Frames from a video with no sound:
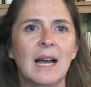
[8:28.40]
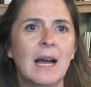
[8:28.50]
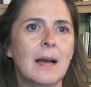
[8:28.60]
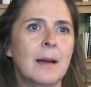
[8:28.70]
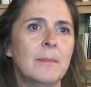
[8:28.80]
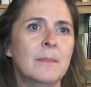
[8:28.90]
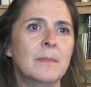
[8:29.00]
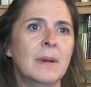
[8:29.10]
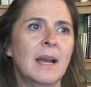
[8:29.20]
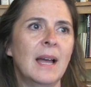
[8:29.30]

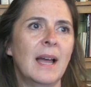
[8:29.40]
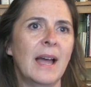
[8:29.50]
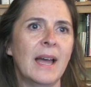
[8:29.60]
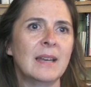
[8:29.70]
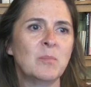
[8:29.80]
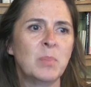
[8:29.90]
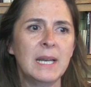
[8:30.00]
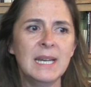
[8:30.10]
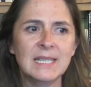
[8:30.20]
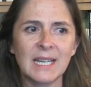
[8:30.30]
And
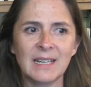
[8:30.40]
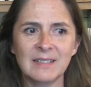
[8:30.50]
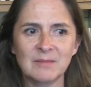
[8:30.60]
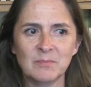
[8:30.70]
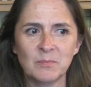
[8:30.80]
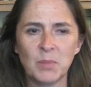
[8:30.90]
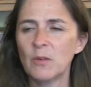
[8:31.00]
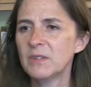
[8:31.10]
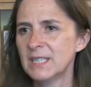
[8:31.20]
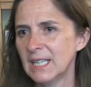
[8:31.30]
pleading
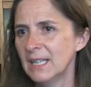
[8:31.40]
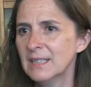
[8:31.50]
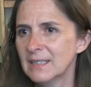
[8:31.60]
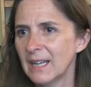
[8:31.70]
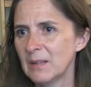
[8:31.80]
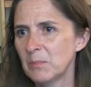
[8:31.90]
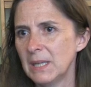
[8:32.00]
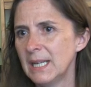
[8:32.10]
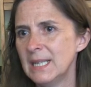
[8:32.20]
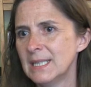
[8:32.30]
poverty and
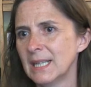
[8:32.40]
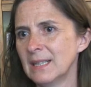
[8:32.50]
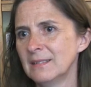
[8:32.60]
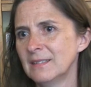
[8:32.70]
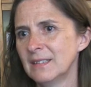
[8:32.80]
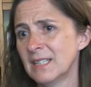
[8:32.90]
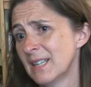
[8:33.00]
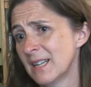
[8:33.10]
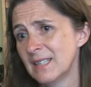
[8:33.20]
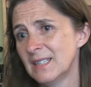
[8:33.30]
pleading
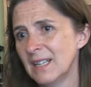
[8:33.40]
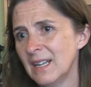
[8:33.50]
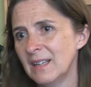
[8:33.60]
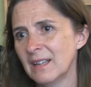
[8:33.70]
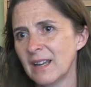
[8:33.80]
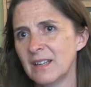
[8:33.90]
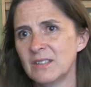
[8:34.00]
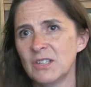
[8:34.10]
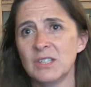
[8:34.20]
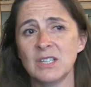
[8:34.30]
necessity
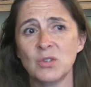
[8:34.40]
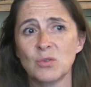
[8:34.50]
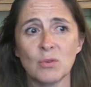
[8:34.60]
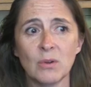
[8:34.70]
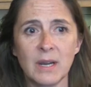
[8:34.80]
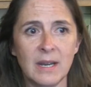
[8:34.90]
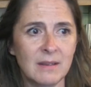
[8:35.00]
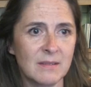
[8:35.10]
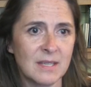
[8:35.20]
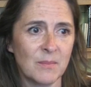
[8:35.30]
to
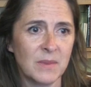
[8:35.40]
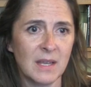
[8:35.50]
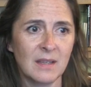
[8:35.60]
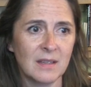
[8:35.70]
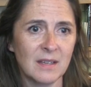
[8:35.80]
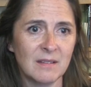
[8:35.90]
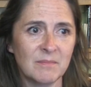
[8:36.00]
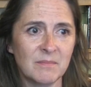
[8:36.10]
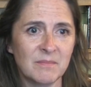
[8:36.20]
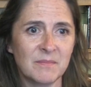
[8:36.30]
destroy something that
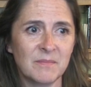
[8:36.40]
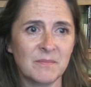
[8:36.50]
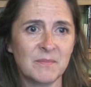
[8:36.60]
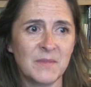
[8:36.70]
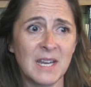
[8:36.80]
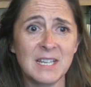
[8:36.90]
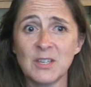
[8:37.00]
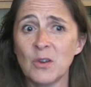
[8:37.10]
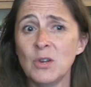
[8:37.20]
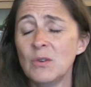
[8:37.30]
is
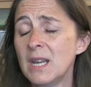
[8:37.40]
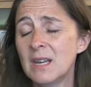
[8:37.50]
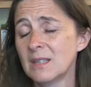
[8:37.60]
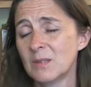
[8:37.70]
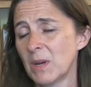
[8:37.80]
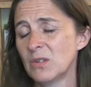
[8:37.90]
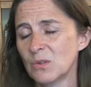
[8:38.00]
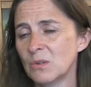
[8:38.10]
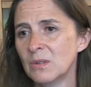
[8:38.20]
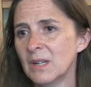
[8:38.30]
so unique and
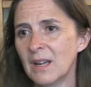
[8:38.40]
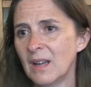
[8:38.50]
special.